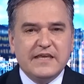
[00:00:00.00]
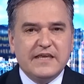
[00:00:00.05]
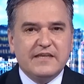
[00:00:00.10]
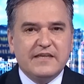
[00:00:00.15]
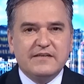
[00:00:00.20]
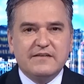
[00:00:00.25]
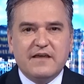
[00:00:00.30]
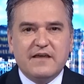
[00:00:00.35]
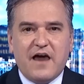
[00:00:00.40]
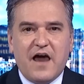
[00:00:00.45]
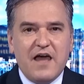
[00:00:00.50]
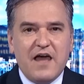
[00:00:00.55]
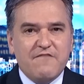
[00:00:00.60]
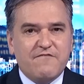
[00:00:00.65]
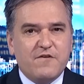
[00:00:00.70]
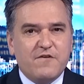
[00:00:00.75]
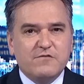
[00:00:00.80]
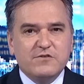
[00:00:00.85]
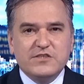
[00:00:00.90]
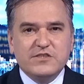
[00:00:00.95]
in
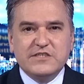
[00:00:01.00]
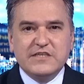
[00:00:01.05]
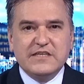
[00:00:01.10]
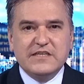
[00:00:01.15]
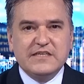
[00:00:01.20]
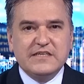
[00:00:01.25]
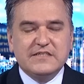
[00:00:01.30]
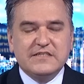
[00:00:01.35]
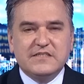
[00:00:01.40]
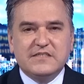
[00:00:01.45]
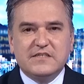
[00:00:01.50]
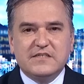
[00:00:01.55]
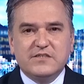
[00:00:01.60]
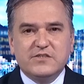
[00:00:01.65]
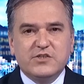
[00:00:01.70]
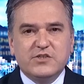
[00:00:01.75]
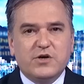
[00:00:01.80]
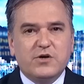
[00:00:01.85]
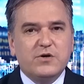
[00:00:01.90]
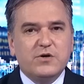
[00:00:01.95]
iPhone City in
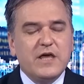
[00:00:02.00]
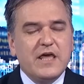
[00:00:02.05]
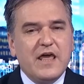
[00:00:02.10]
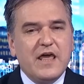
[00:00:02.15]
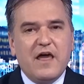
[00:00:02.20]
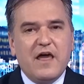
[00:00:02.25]
Zhengzhou,